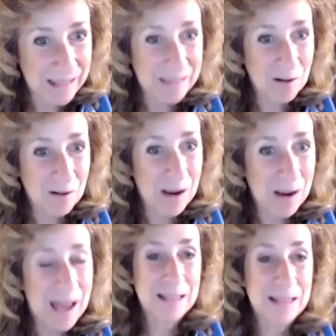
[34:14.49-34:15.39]
there
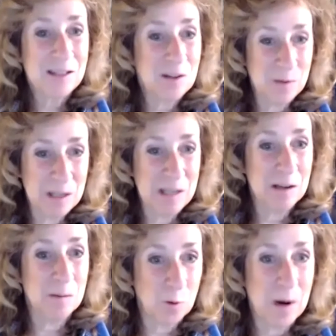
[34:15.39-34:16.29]
has to be a
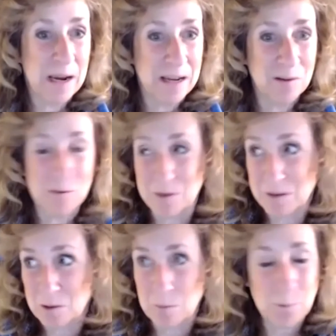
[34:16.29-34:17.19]
break or
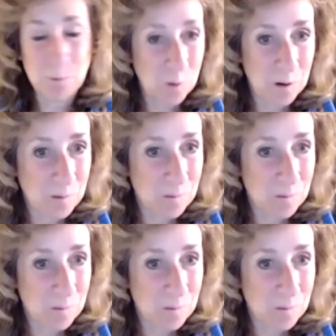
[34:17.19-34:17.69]
your poor right.